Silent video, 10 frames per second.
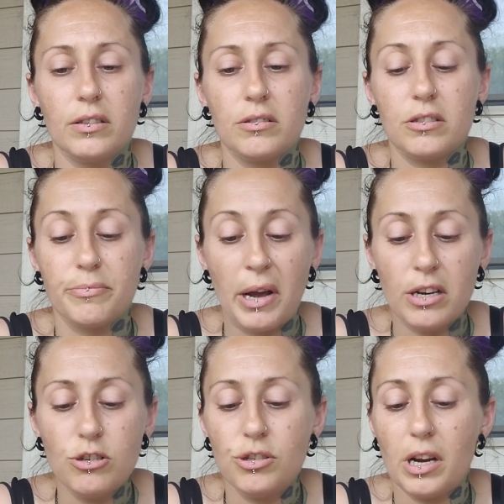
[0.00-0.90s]

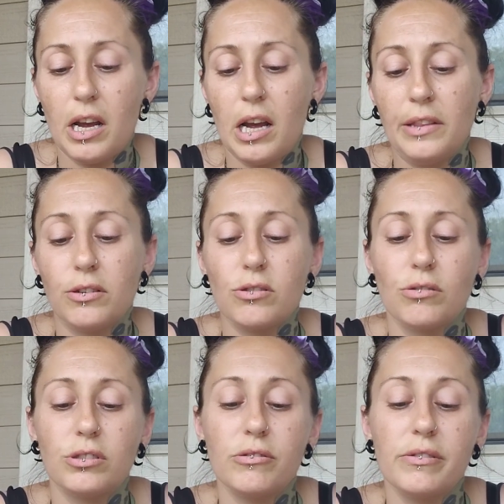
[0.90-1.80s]
smudge, and there's
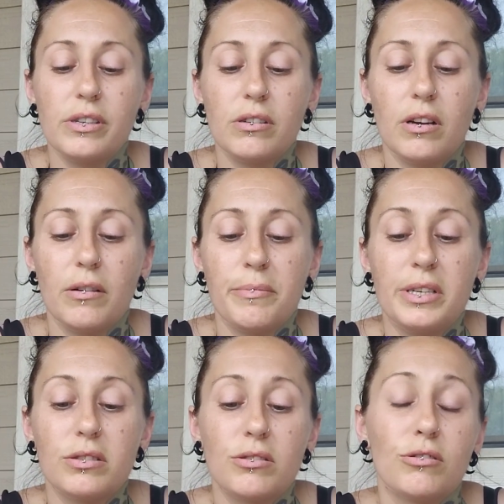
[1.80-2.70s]
also
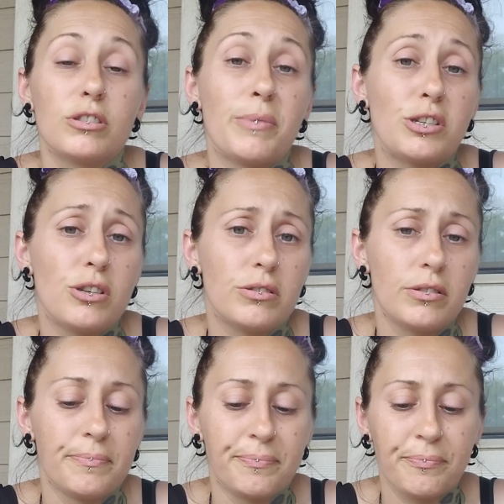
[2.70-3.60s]
medicinal smudges.